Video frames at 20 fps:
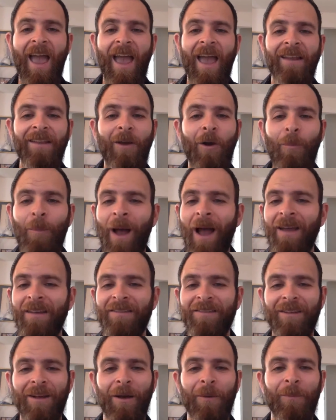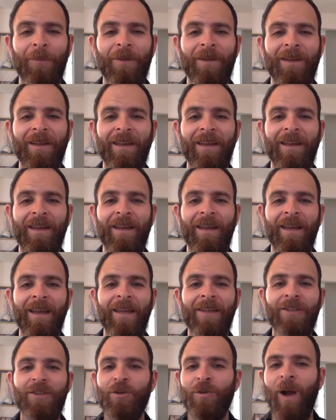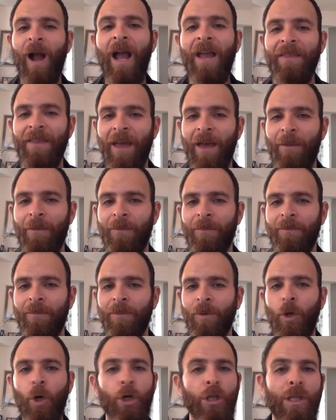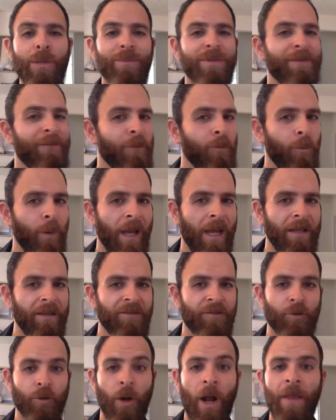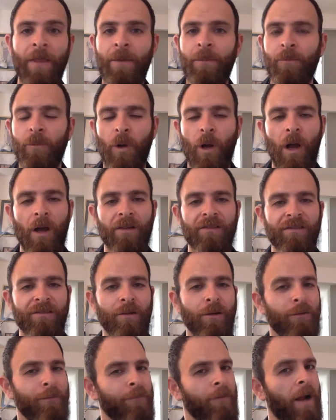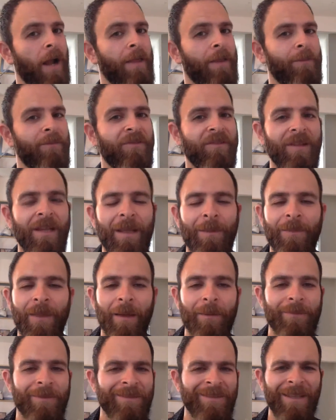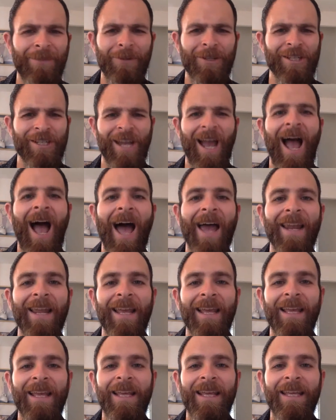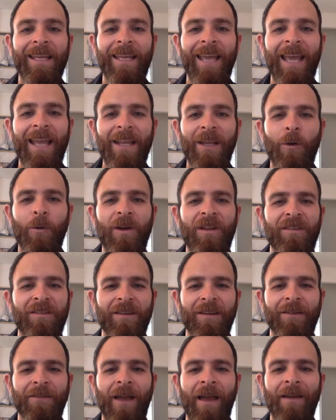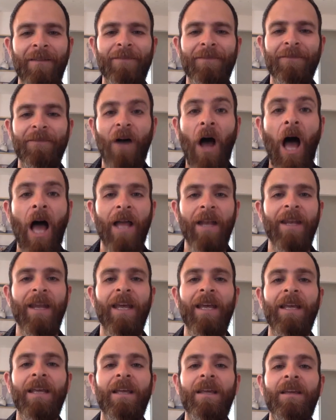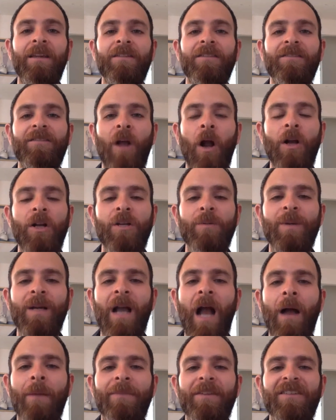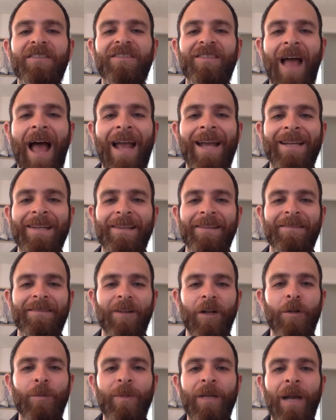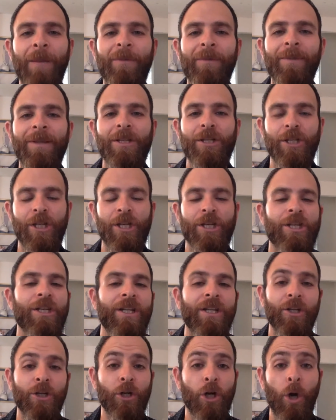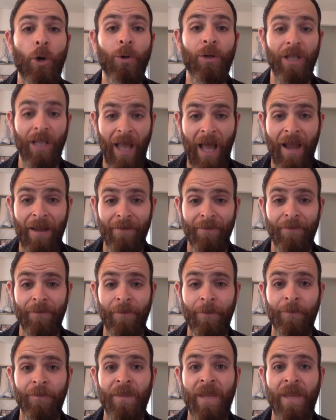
and go buy some and try them. Cook them different ways. Try them raw, stir fry them, steam them. Just give it a shot. Get inquisitive, have fun. Start to become the scientist, start to become the magician in your own life.